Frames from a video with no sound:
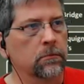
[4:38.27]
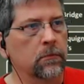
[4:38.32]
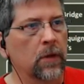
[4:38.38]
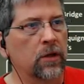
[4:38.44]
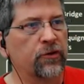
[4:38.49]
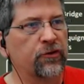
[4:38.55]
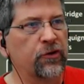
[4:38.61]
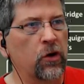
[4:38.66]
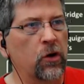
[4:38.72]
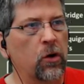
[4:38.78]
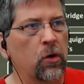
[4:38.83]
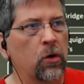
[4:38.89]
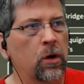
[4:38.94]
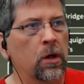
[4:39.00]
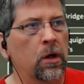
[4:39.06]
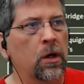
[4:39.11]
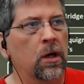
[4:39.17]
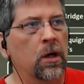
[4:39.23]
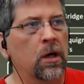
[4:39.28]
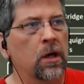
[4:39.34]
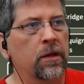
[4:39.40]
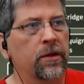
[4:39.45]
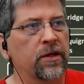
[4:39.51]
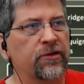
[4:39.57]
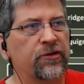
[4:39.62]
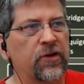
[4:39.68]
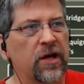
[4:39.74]
So
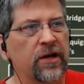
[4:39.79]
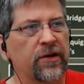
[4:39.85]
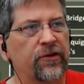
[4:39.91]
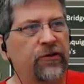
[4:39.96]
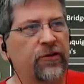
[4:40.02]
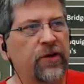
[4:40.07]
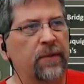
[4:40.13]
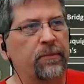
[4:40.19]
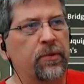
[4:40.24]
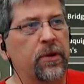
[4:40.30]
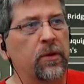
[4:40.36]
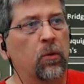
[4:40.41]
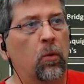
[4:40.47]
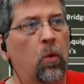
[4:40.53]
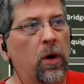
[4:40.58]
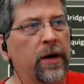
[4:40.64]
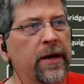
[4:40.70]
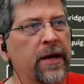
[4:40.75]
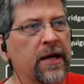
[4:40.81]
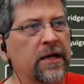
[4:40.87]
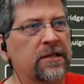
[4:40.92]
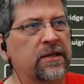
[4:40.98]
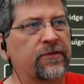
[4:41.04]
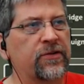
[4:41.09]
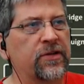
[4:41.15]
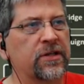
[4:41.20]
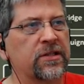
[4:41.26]
this says set up within 1 hex
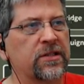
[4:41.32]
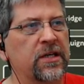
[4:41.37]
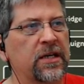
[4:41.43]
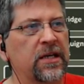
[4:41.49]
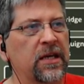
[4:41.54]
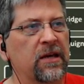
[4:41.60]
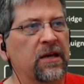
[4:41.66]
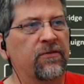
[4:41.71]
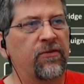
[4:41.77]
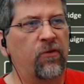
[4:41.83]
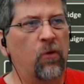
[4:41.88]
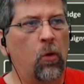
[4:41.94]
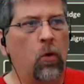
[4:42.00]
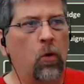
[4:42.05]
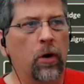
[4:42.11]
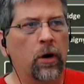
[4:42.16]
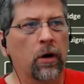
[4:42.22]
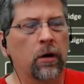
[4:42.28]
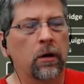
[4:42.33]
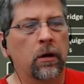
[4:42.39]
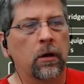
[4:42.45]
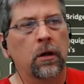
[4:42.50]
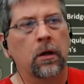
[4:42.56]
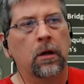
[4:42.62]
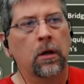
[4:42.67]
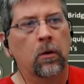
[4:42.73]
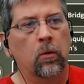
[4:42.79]
of 16E4.
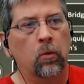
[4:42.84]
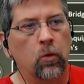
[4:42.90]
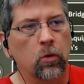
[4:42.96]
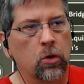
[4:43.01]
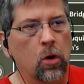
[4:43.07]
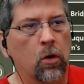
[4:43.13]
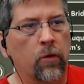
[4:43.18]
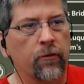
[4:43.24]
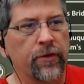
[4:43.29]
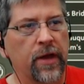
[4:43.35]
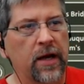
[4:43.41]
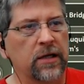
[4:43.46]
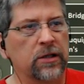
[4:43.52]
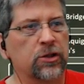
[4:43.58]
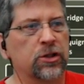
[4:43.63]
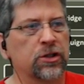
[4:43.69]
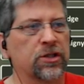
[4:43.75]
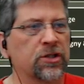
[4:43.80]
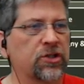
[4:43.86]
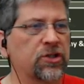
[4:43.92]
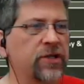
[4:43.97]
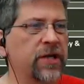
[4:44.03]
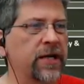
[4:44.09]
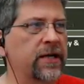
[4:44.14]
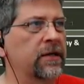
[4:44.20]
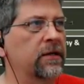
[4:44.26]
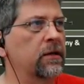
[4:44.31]
We'll go over that in just a
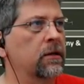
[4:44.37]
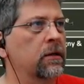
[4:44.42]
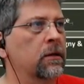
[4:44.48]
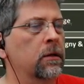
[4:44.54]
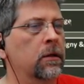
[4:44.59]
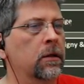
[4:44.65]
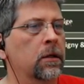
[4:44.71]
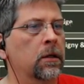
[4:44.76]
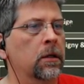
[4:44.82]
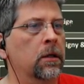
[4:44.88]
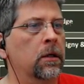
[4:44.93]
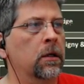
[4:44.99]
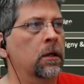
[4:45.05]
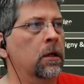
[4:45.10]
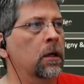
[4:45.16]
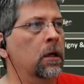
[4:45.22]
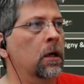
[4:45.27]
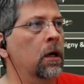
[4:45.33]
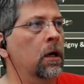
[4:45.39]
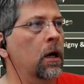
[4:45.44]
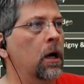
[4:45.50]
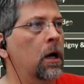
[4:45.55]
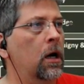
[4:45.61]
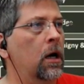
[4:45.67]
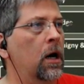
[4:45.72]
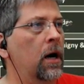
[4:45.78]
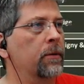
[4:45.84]
second.
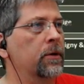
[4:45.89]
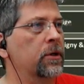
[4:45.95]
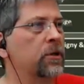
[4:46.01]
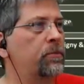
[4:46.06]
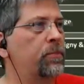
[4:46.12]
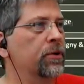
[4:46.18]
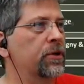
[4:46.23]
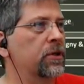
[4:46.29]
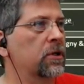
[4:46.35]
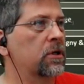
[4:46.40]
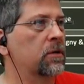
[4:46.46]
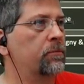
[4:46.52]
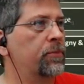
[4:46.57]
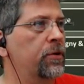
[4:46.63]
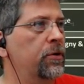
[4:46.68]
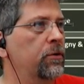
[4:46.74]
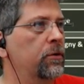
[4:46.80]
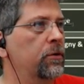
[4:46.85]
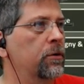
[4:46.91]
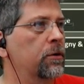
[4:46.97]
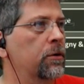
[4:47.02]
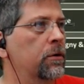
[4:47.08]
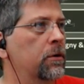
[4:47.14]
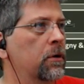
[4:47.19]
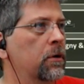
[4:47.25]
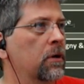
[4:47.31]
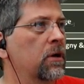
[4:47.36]
I'm going to put the
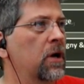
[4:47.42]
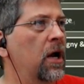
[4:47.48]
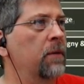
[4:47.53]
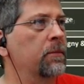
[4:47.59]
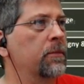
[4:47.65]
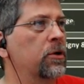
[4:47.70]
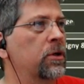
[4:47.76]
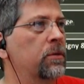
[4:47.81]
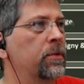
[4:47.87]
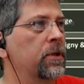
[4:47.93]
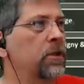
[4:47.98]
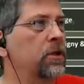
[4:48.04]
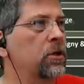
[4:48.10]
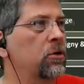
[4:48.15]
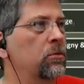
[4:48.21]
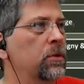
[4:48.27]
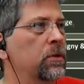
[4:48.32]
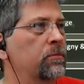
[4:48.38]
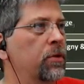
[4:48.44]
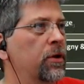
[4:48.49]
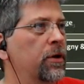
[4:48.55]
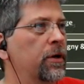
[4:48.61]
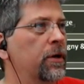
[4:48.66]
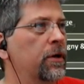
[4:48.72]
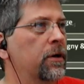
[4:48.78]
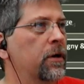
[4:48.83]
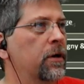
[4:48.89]
computer, I'm going to be the human
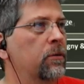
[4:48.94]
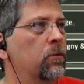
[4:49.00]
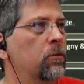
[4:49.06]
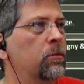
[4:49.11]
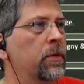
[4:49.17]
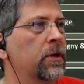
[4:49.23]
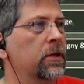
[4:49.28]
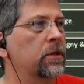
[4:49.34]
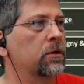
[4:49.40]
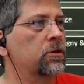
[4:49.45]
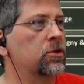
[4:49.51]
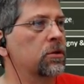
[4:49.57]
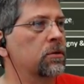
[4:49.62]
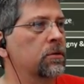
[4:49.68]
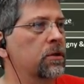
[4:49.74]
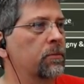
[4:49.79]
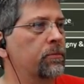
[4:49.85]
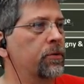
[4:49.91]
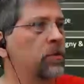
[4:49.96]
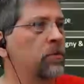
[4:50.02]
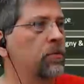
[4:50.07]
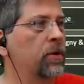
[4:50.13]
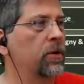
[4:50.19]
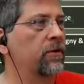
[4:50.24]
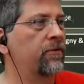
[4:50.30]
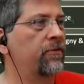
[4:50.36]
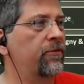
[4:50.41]
player, and we'll make the German computer
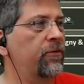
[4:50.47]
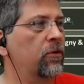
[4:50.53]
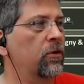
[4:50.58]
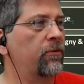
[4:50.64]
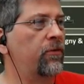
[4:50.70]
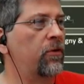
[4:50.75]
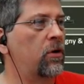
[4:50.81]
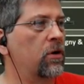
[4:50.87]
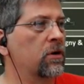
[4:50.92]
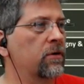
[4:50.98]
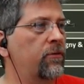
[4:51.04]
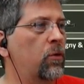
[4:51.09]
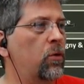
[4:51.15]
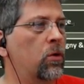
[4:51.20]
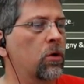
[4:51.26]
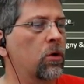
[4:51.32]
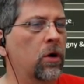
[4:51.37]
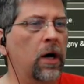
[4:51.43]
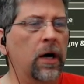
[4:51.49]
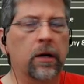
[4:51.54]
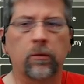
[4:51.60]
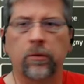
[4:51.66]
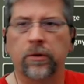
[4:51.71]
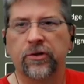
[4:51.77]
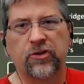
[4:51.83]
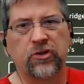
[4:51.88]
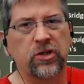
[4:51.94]
player. Full fog of war. I don't
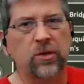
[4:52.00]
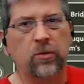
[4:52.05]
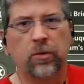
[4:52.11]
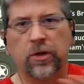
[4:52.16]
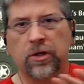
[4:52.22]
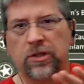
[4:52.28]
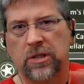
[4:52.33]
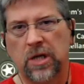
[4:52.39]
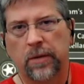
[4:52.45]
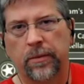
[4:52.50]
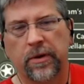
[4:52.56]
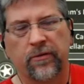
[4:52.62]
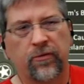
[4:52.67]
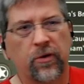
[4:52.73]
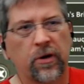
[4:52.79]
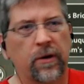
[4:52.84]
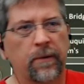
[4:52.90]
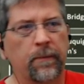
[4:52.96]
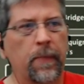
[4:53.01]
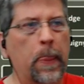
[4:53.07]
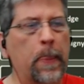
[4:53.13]
want to see where he's coming from.